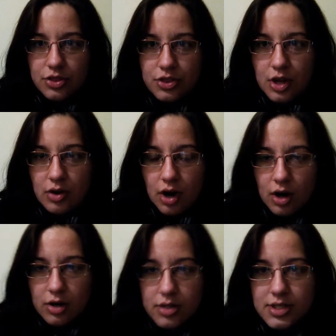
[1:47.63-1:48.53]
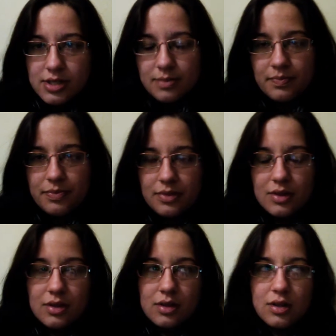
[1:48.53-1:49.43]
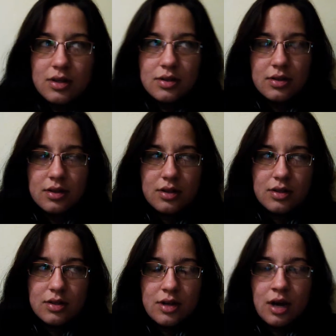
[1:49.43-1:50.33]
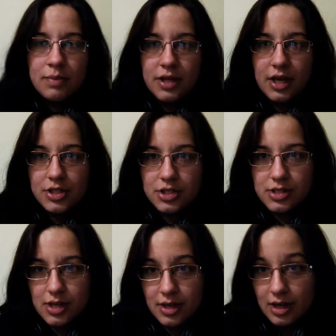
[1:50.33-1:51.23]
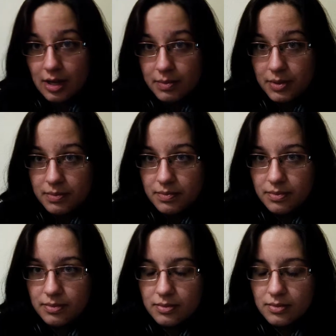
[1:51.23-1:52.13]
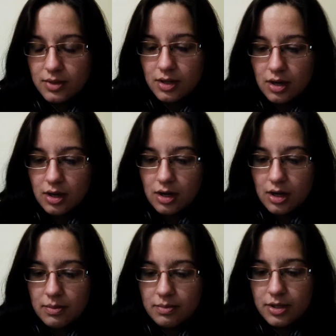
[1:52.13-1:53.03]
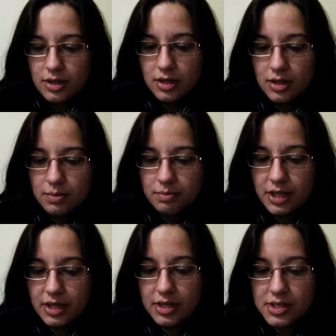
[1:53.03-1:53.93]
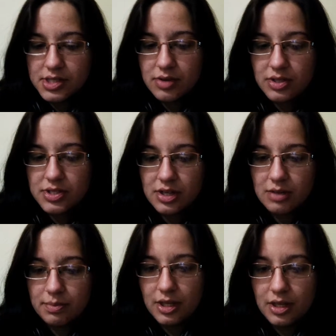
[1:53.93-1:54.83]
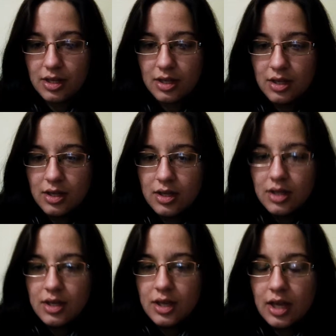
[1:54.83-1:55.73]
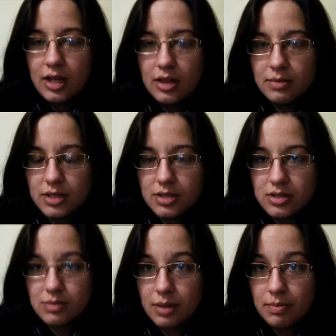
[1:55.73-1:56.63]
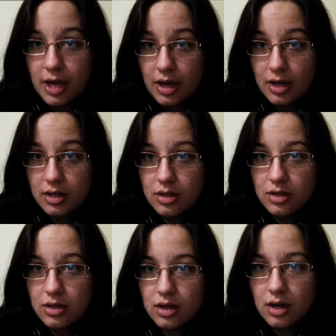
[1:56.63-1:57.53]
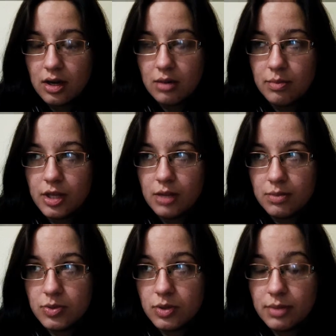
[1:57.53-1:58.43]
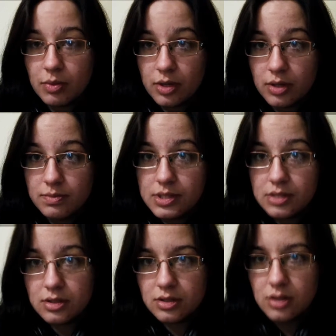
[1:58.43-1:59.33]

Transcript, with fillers: there are some complications that can happen. Um because they're also going to be hitting the muscles in my back um, in between my ribs.